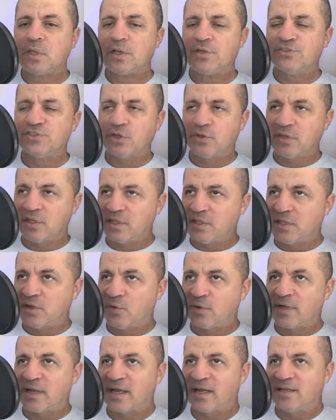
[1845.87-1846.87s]
so they, they
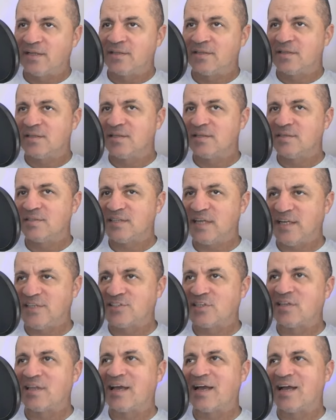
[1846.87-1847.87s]
were kind of
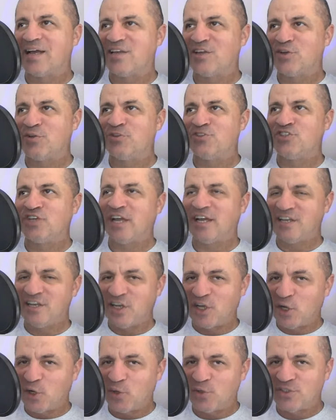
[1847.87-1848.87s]
teasing that. You, Jade
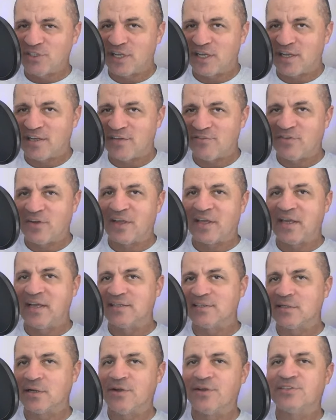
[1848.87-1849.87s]
knows that Frankie
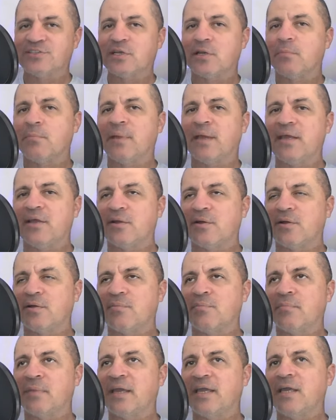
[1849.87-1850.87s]
Kazarian's going to make
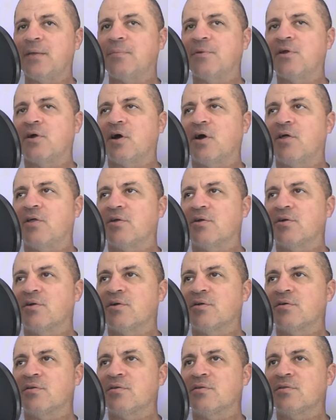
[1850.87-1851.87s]
her make him call,
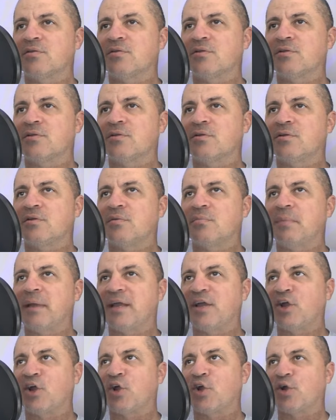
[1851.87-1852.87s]

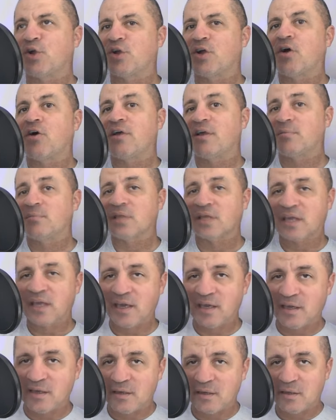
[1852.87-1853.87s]
make her call him the
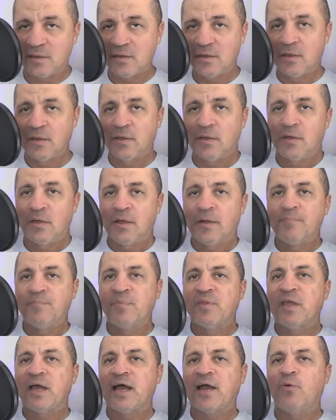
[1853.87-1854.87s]
king.
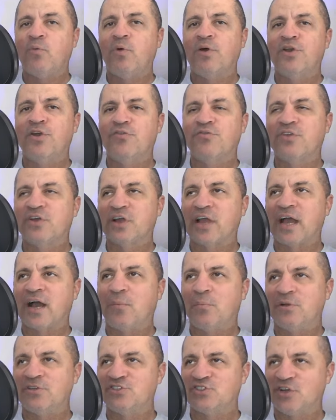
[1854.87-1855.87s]
I wonder if they're how
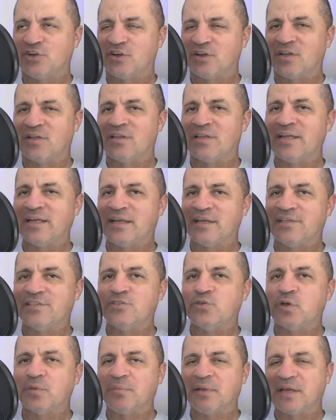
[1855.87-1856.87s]
much they're going to lean
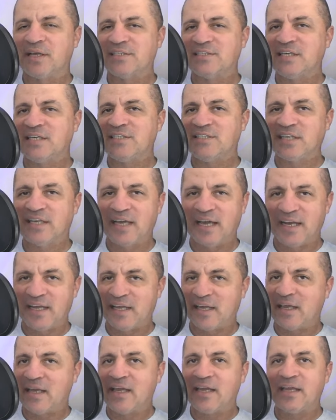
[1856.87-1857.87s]
into it because he's
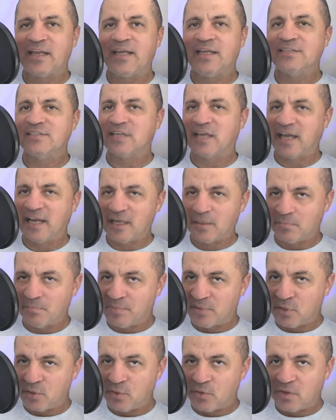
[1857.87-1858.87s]
getting heat. He's getting
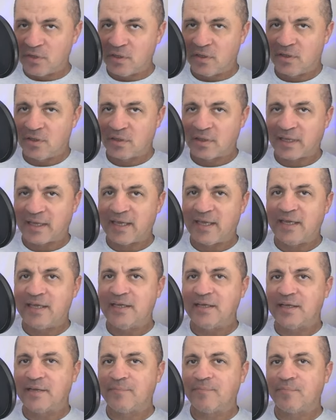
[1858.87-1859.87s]
booed. Like
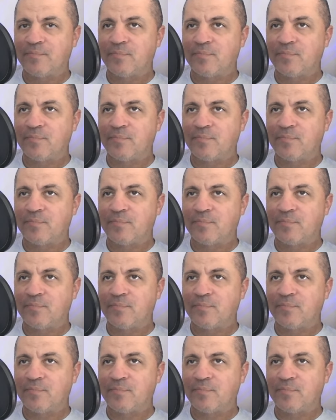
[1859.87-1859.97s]
he